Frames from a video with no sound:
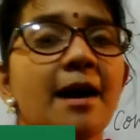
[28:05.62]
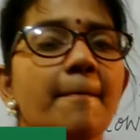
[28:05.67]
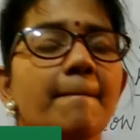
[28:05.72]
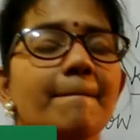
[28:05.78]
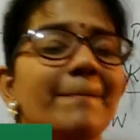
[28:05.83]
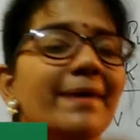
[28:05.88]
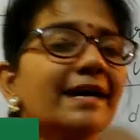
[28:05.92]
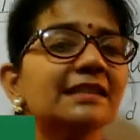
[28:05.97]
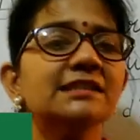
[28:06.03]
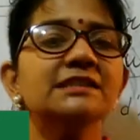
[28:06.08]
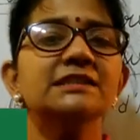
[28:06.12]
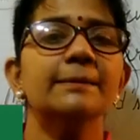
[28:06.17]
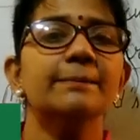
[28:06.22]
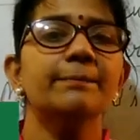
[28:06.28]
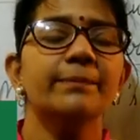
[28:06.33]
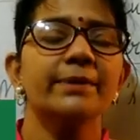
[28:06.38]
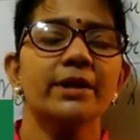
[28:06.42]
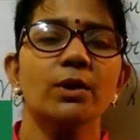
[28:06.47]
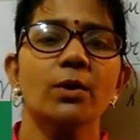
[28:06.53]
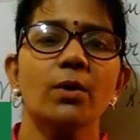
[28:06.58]
but the
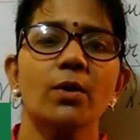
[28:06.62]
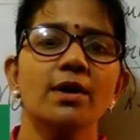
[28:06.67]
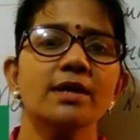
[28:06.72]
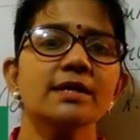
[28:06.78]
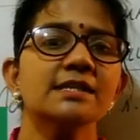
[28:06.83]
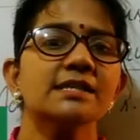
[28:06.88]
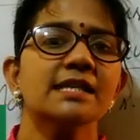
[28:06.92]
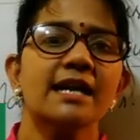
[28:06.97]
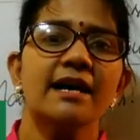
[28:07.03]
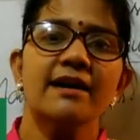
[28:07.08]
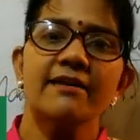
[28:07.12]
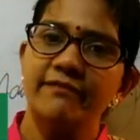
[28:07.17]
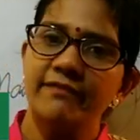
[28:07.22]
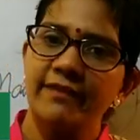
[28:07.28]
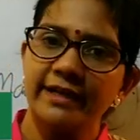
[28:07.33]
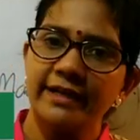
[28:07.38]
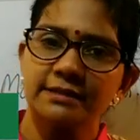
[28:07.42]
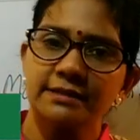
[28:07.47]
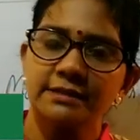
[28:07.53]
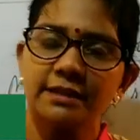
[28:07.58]
prions
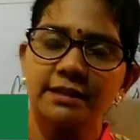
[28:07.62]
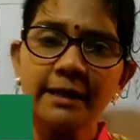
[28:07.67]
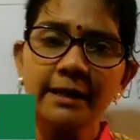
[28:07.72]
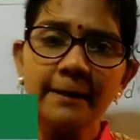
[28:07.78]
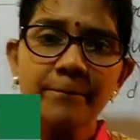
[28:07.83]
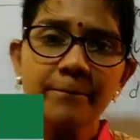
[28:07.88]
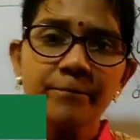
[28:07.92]
affect the